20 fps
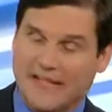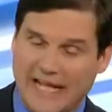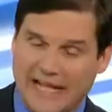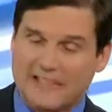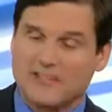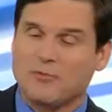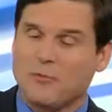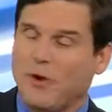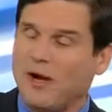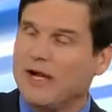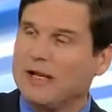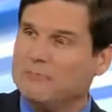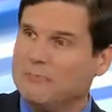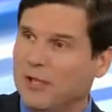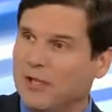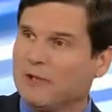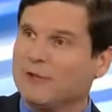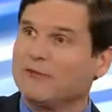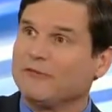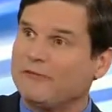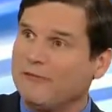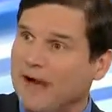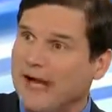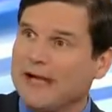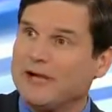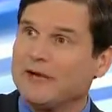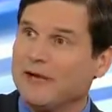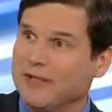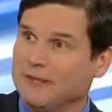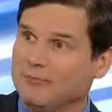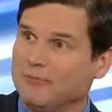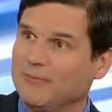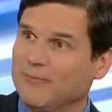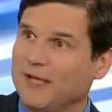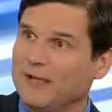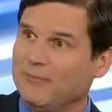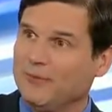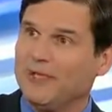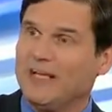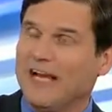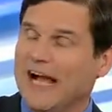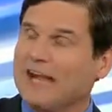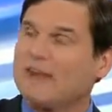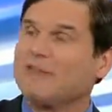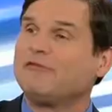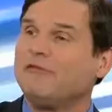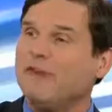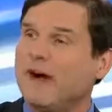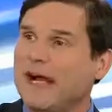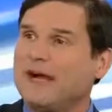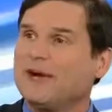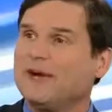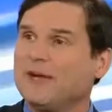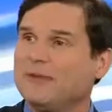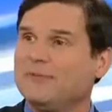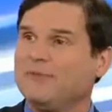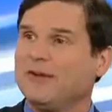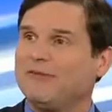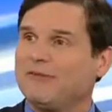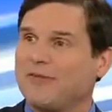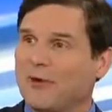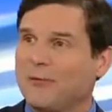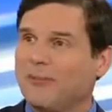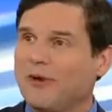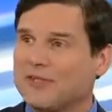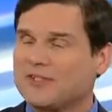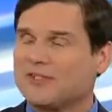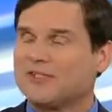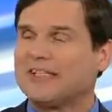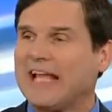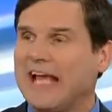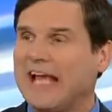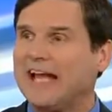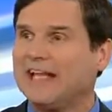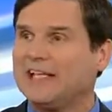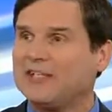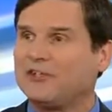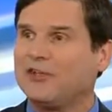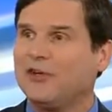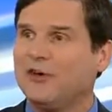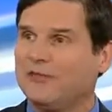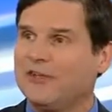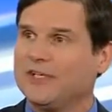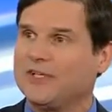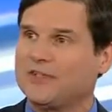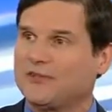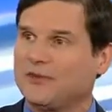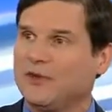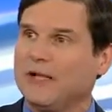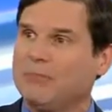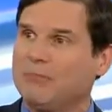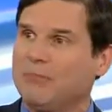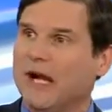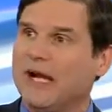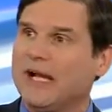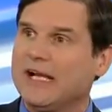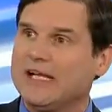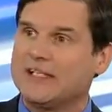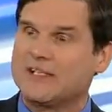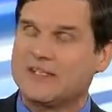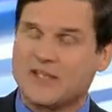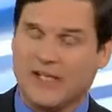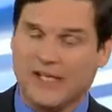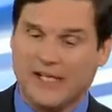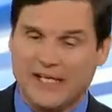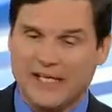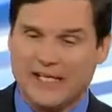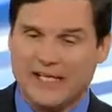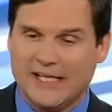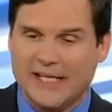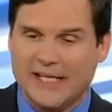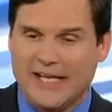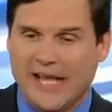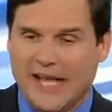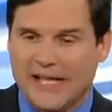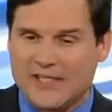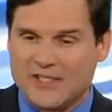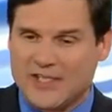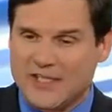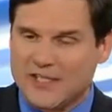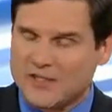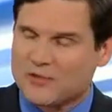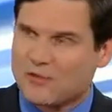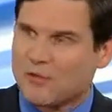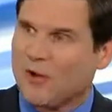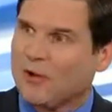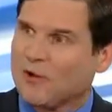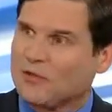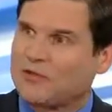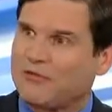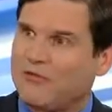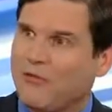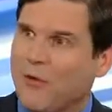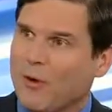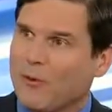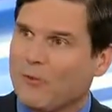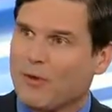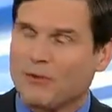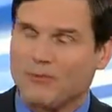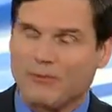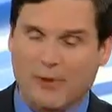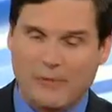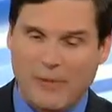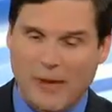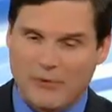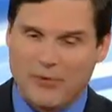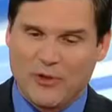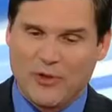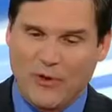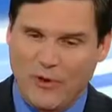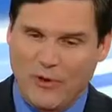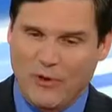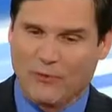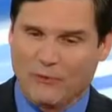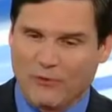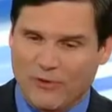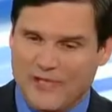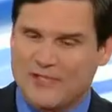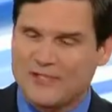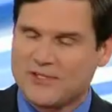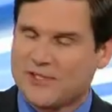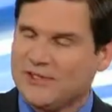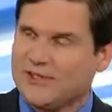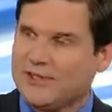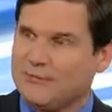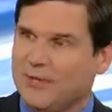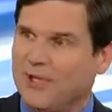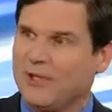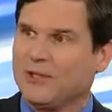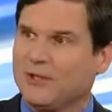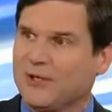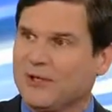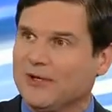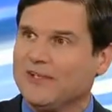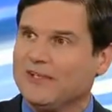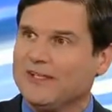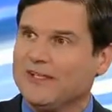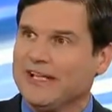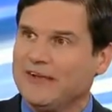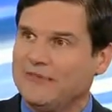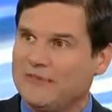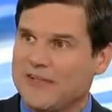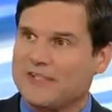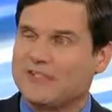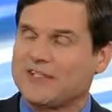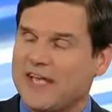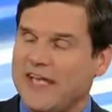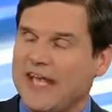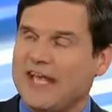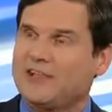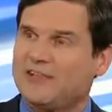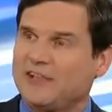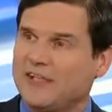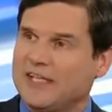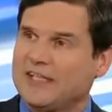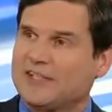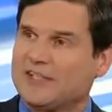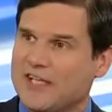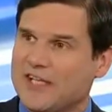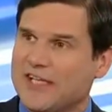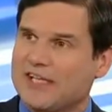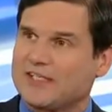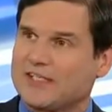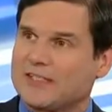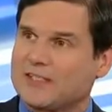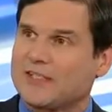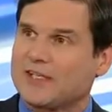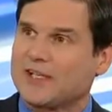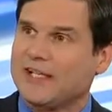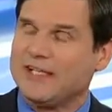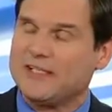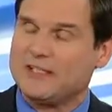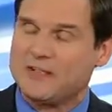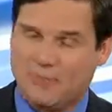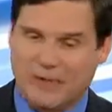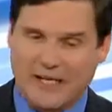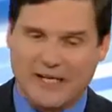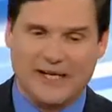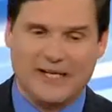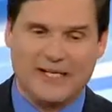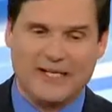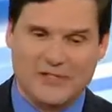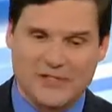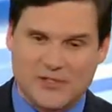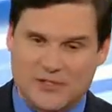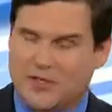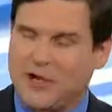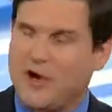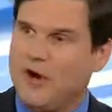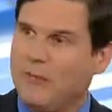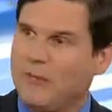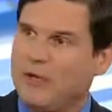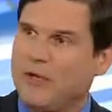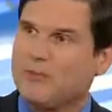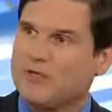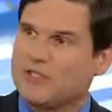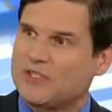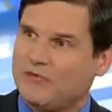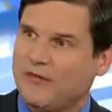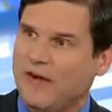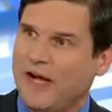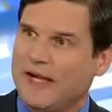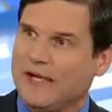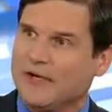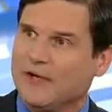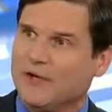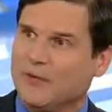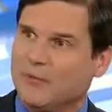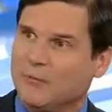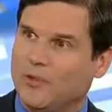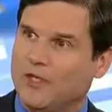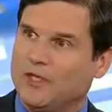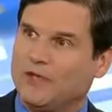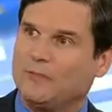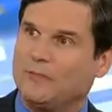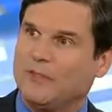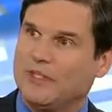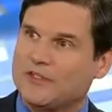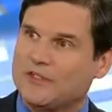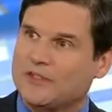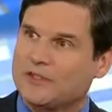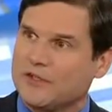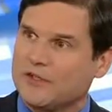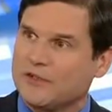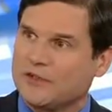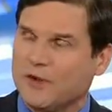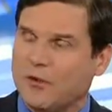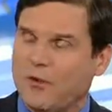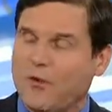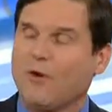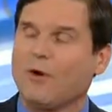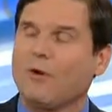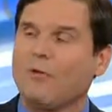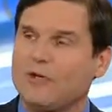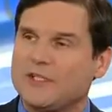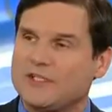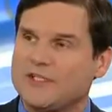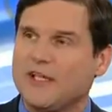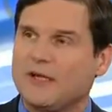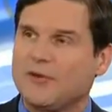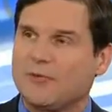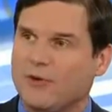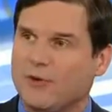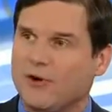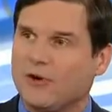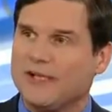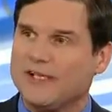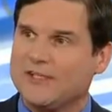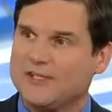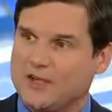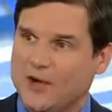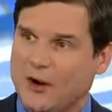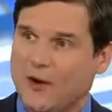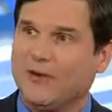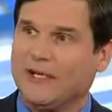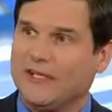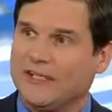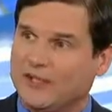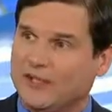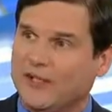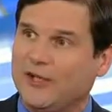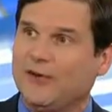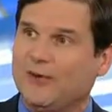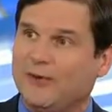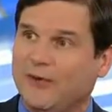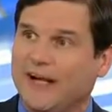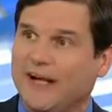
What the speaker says: That's why Mueller fired him. He would not have fired him if there wasn't that issue of extreme bias. And as this rolls forward, remember, the whole reason the Mueller investigation exists is because Comey was fired. What this Horowitz inquiry is going to do.